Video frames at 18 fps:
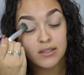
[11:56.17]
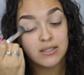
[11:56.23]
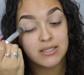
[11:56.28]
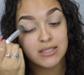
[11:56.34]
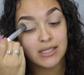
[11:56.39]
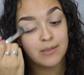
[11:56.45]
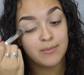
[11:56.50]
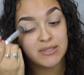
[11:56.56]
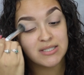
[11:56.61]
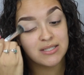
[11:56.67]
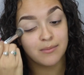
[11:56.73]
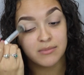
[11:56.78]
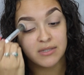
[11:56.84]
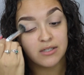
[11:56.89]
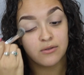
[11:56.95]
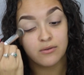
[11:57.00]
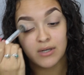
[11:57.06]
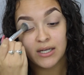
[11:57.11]
it's gonna be
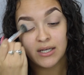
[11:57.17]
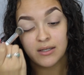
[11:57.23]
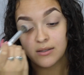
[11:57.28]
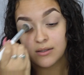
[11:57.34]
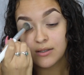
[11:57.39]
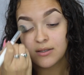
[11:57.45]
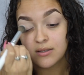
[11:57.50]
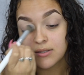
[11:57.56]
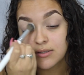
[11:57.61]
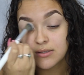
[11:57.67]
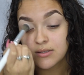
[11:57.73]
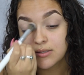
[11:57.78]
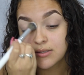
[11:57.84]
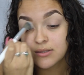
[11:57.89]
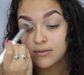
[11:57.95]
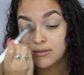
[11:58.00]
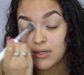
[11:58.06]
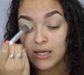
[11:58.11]
something great
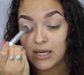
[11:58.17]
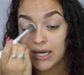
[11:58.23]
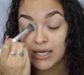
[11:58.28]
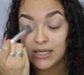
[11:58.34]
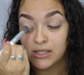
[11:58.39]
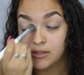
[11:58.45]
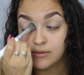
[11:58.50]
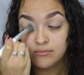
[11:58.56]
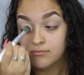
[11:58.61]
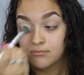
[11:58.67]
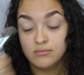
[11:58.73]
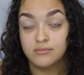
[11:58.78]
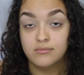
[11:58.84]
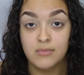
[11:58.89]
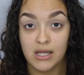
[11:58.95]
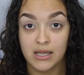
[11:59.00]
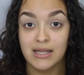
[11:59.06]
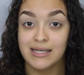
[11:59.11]
because I
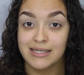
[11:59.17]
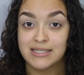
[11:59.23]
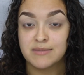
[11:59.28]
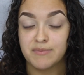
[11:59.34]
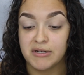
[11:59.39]
like